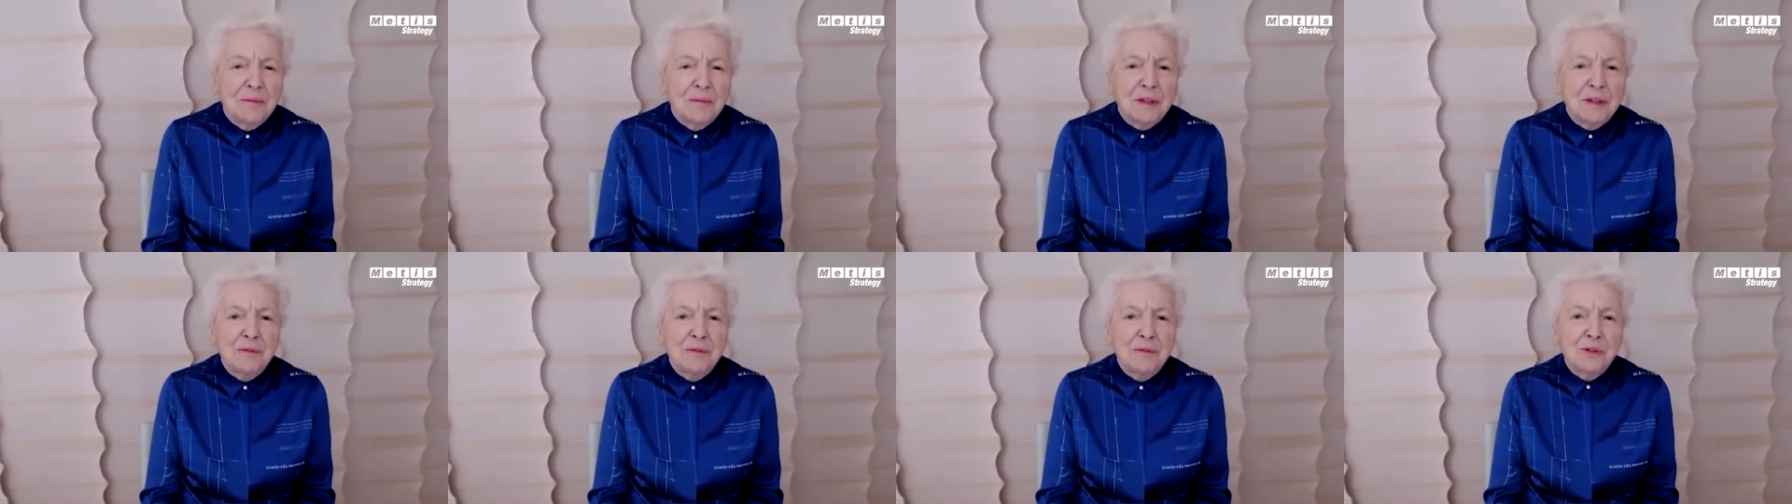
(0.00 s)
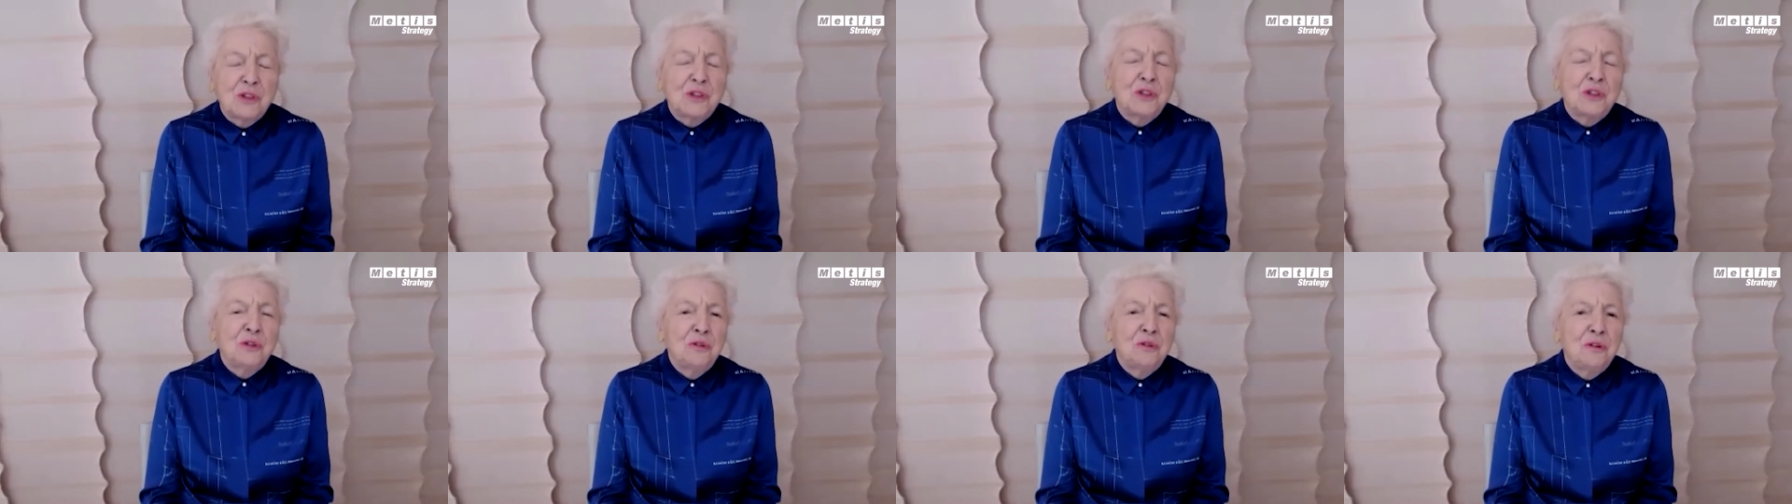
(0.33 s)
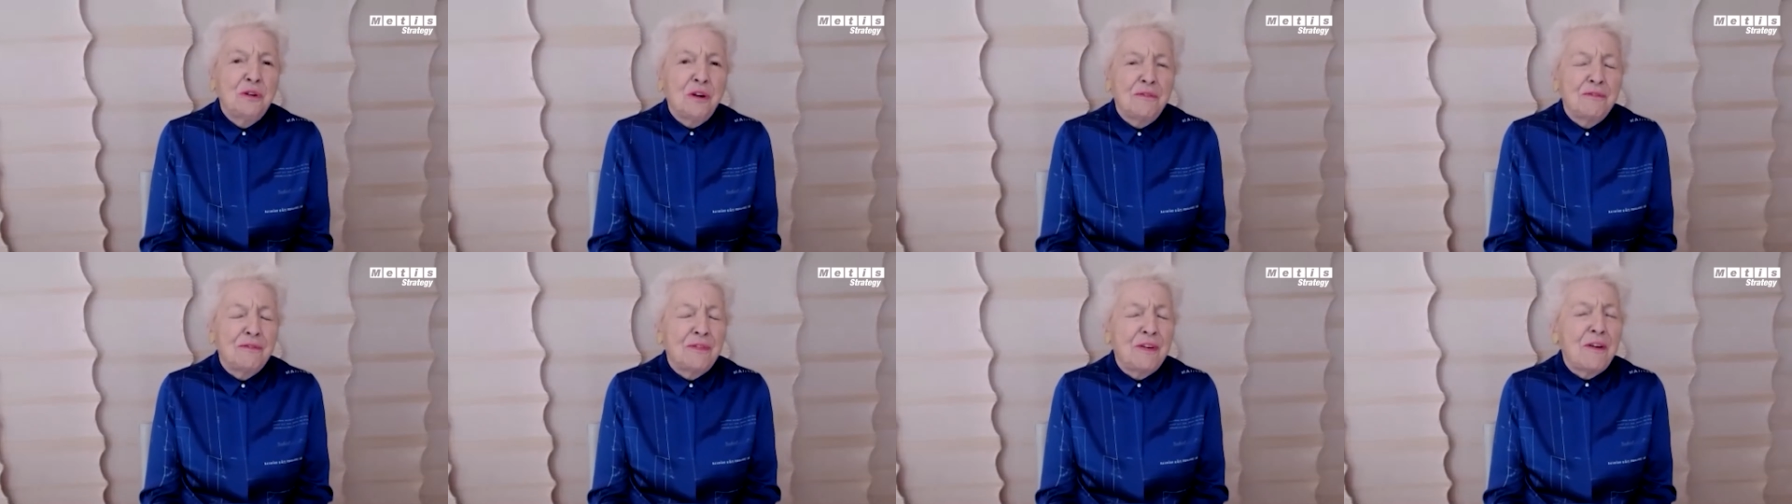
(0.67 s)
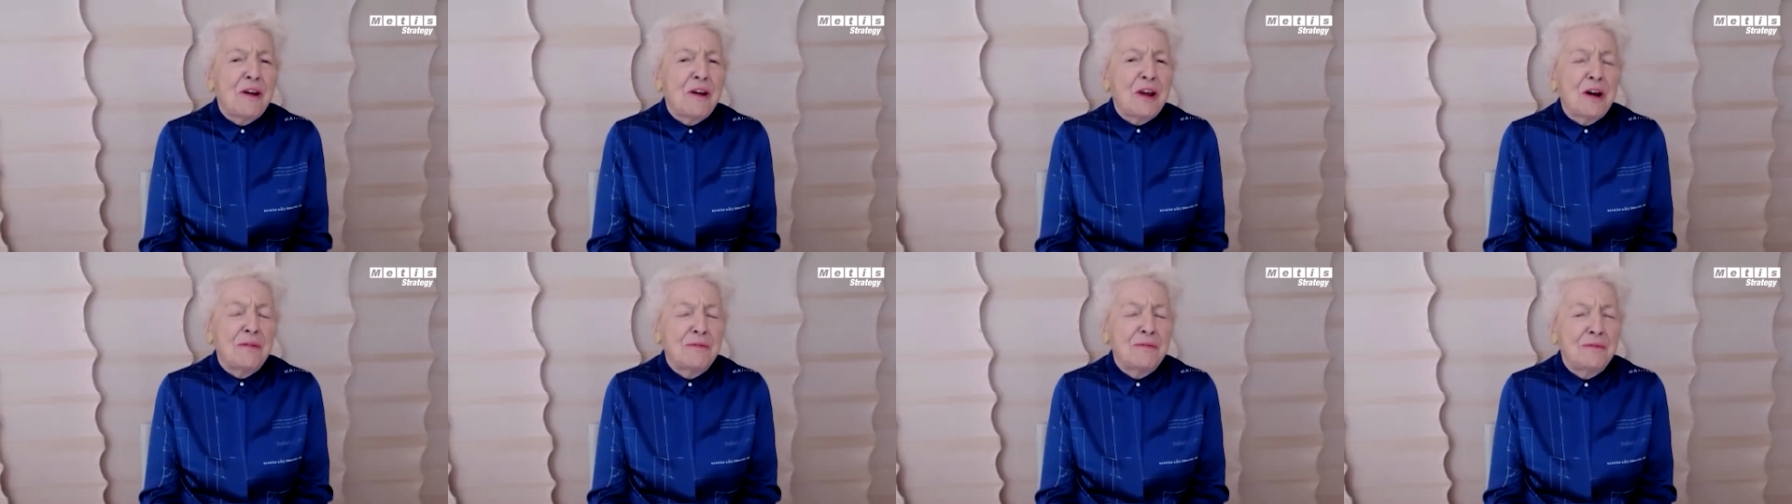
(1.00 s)
It was soon
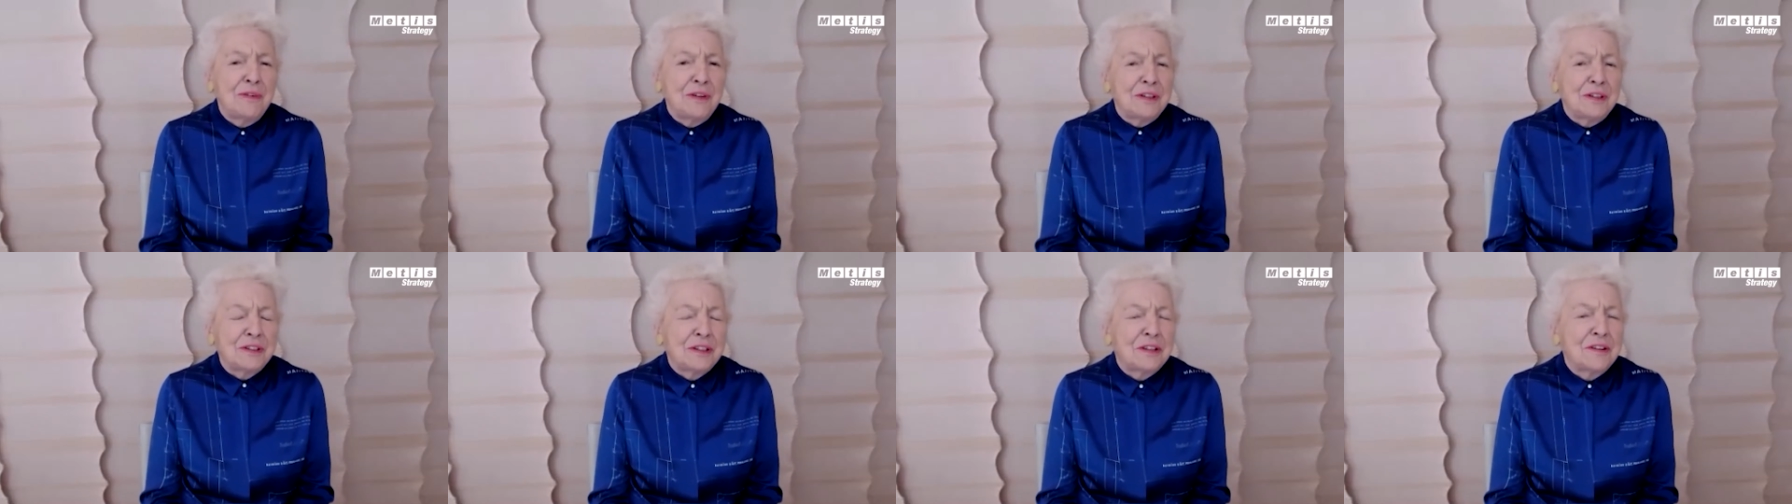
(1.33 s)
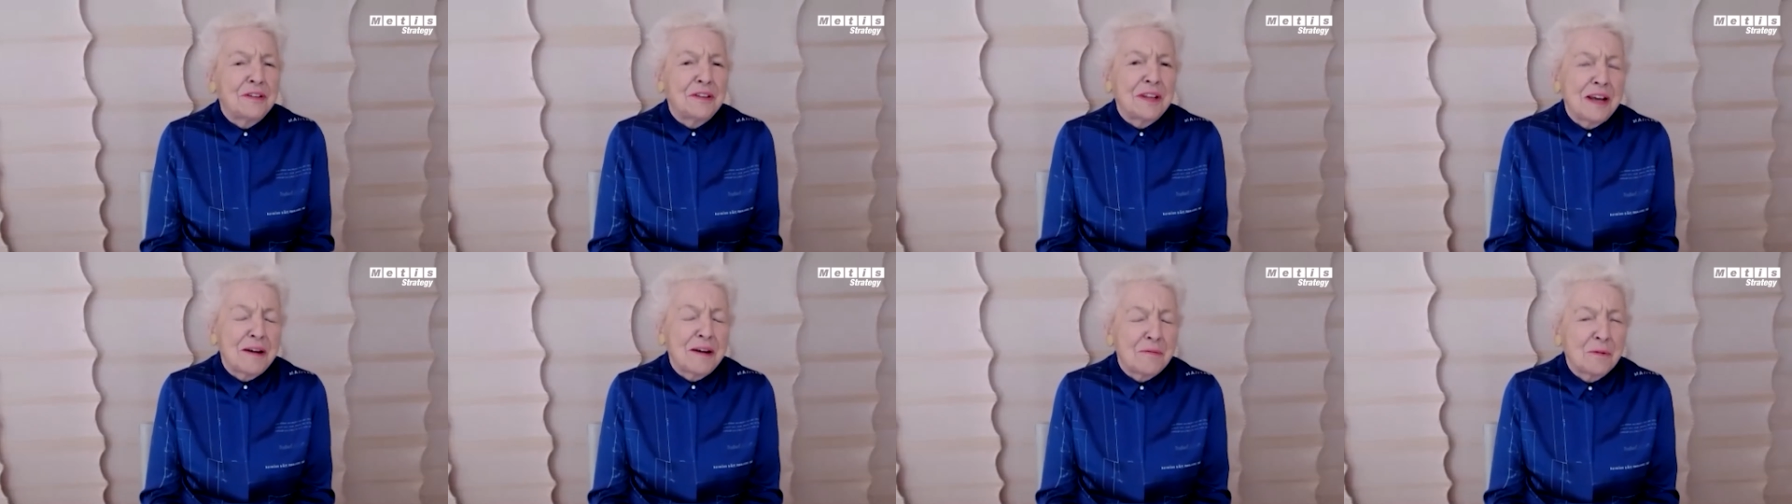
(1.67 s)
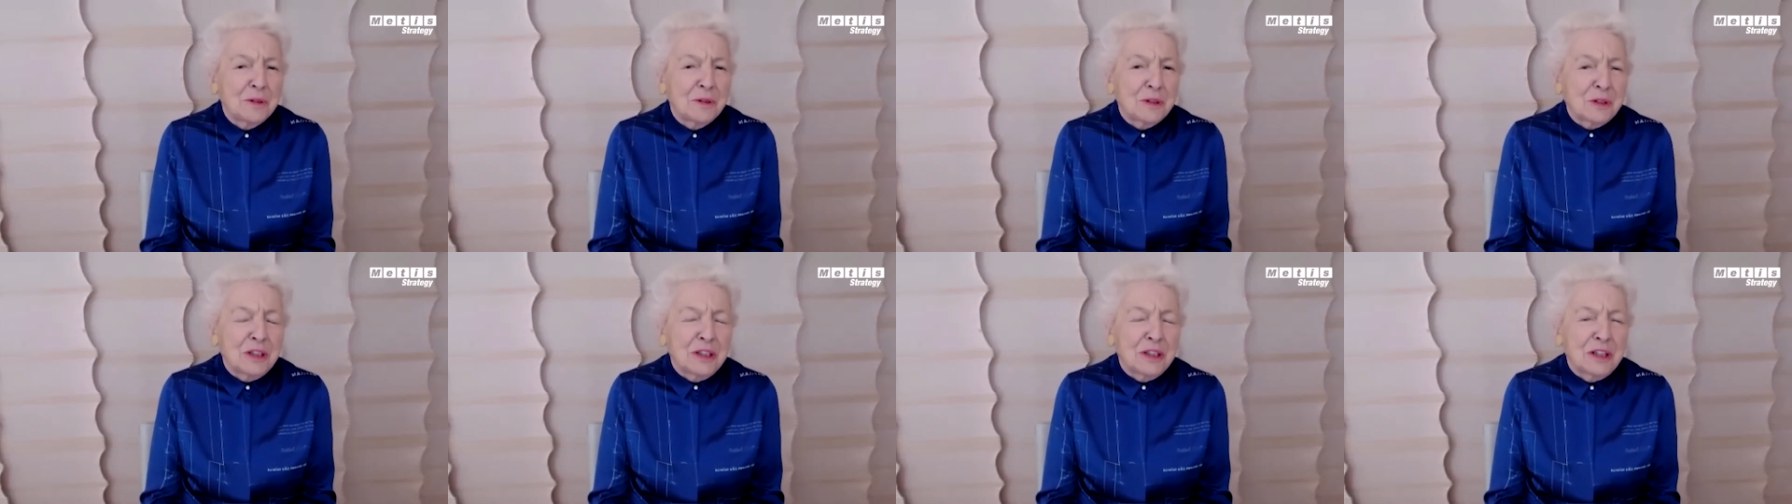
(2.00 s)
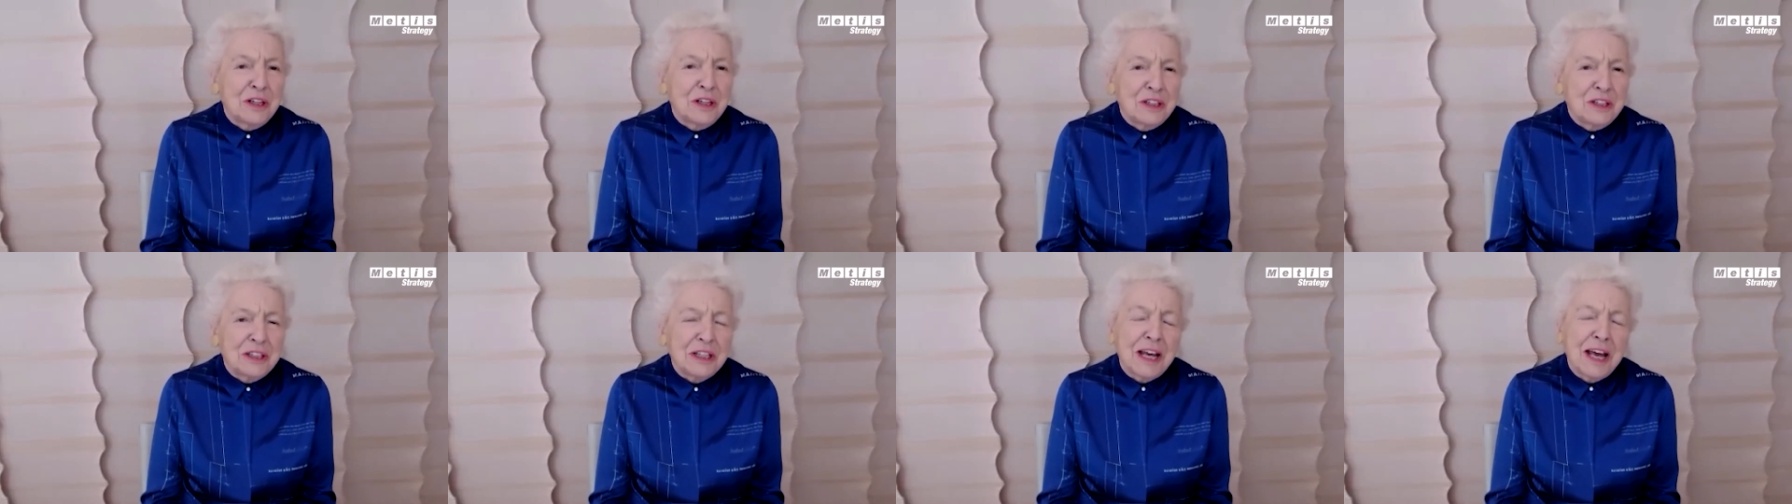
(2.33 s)
very obvious that that wasn't
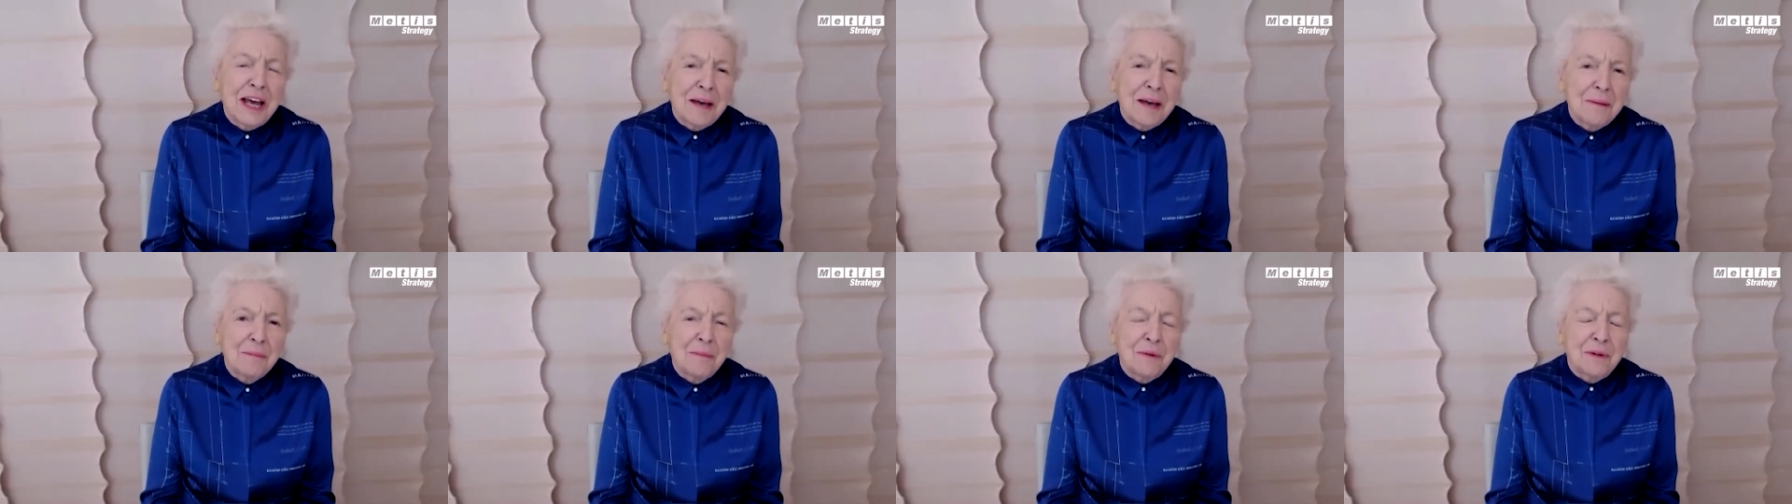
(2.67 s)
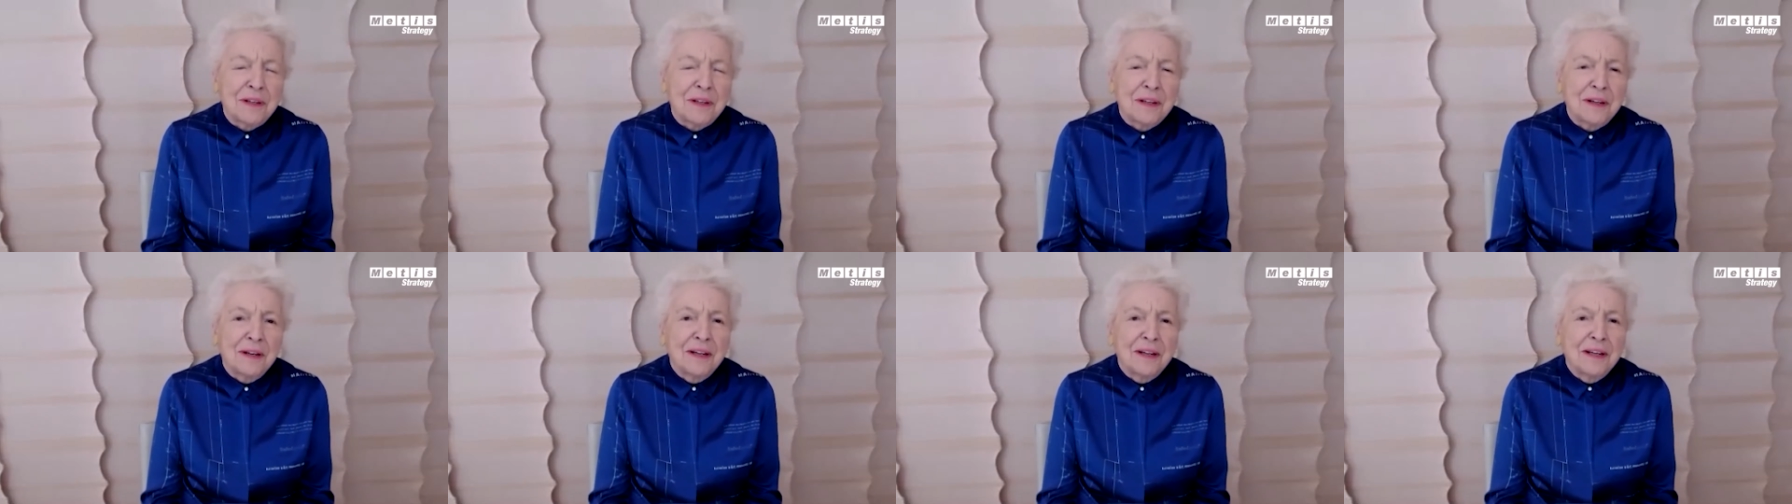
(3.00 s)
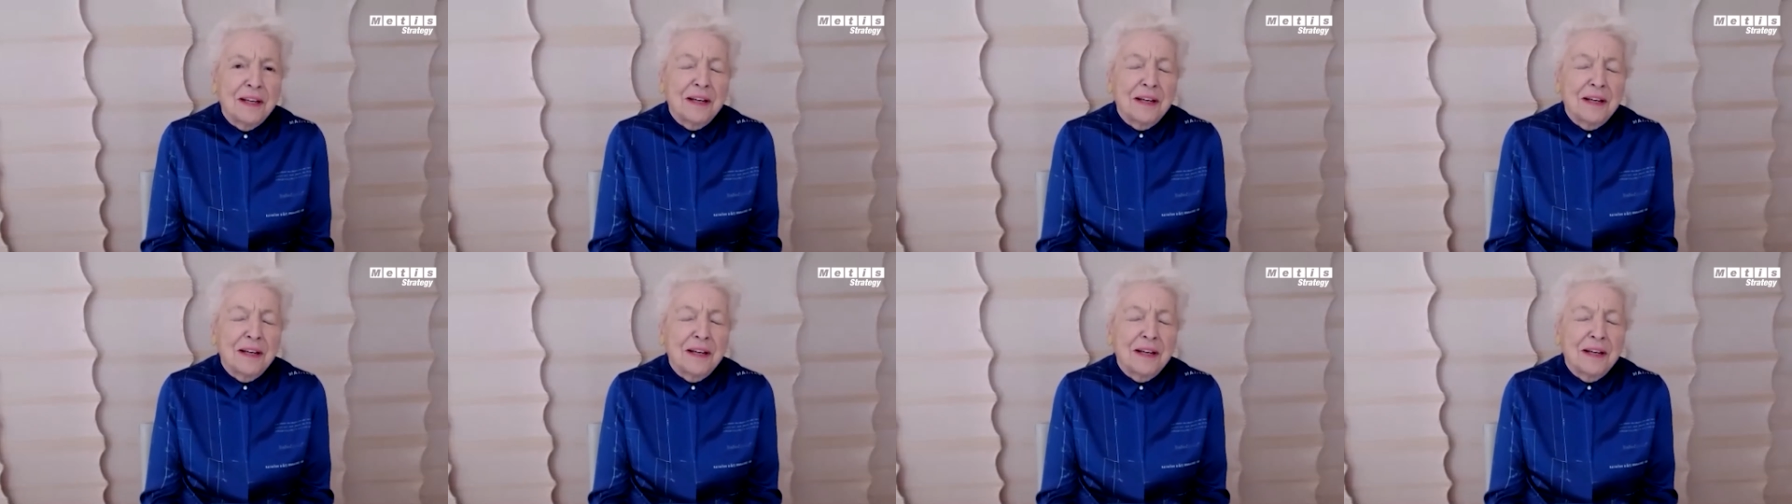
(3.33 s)
going to happen.